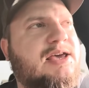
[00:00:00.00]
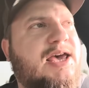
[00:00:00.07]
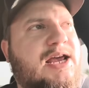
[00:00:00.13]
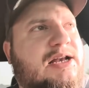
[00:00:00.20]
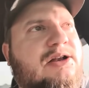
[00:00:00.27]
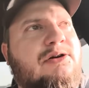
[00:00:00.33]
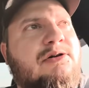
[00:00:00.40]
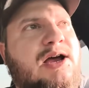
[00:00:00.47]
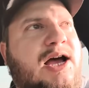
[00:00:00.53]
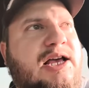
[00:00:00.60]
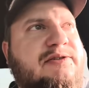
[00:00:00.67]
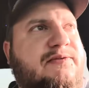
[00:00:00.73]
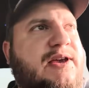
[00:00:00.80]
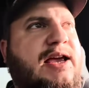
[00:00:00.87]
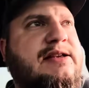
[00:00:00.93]
Heck no, guys.
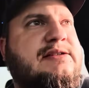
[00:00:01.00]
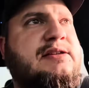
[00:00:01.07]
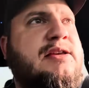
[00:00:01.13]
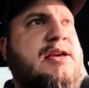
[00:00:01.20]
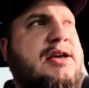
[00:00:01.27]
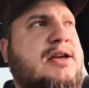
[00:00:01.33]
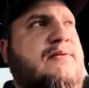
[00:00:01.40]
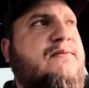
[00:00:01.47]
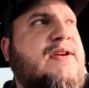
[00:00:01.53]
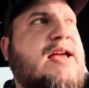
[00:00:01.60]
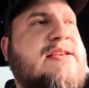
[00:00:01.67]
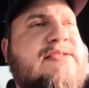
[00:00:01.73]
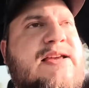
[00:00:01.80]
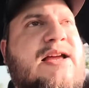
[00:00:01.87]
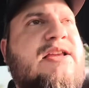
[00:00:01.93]
V8s
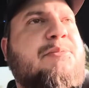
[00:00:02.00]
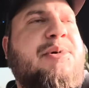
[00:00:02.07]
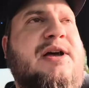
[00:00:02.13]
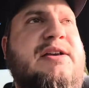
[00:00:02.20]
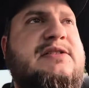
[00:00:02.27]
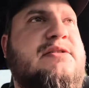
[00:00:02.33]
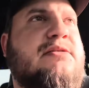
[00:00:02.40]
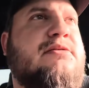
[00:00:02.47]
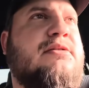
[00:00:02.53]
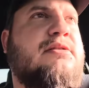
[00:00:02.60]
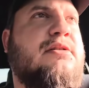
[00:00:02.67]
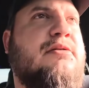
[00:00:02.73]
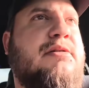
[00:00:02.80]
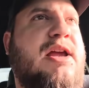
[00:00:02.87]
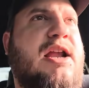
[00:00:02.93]
sound the best,
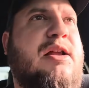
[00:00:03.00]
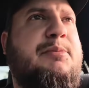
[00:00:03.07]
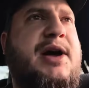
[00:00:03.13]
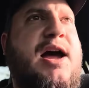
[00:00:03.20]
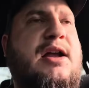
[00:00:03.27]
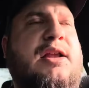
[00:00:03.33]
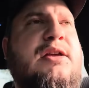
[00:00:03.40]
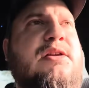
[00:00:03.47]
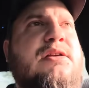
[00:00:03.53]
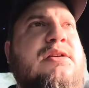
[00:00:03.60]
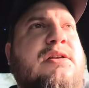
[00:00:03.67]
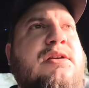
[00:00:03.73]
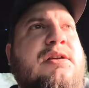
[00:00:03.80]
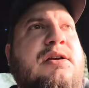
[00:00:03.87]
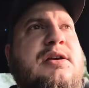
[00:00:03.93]
no doubt about it.
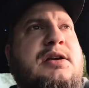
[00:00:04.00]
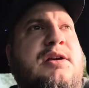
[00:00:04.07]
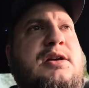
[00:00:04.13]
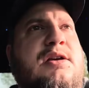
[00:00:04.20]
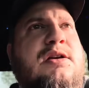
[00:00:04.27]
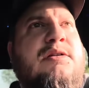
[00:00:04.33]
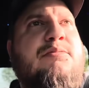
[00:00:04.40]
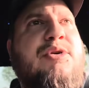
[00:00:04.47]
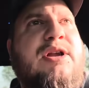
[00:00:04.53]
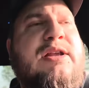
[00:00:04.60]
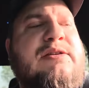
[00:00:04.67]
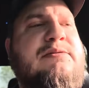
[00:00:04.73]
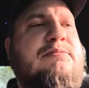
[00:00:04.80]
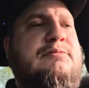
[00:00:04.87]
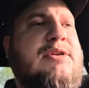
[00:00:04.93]
But
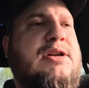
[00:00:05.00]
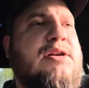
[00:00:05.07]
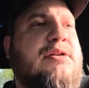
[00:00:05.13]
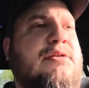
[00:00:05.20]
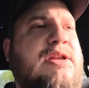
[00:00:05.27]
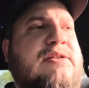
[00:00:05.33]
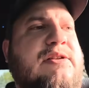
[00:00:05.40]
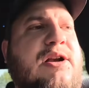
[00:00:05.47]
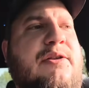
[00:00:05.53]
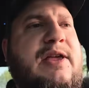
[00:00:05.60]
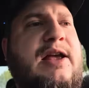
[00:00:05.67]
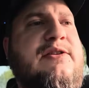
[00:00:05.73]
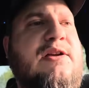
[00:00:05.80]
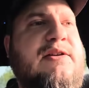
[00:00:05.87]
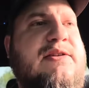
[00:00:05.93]
it's, you know, that's another thing I
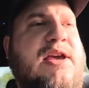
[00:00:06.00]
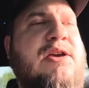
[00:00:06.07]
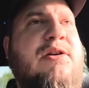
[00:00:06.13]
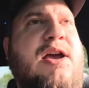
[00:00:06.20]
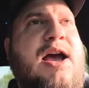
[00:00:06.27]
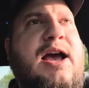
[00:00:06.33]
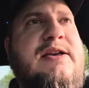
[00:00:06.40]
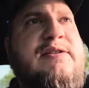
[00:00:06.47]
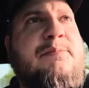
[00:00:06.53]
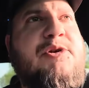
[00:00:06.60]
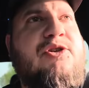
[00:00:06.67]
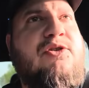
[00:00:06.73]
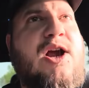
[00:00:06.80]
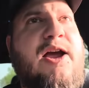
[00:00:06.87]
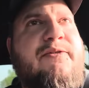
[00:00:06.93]
was going to tell you guys. I've been
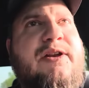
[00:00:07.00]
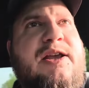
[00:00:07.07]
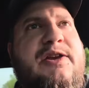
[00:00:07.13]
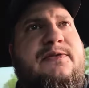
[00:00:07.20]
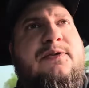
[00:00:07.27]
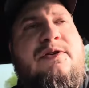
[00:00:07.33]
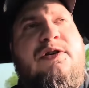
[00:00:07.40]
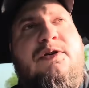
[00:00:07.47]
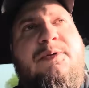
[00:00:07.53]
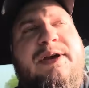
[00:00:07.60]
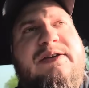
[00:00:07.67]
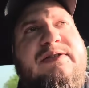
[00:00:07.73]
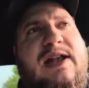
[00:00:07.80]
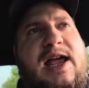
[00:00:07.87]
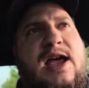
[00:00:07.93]
driving this for 2
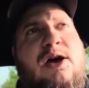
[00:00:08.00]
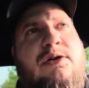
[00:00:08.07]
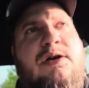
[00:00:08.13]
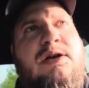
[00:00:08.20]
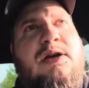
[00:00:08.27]
weeks now.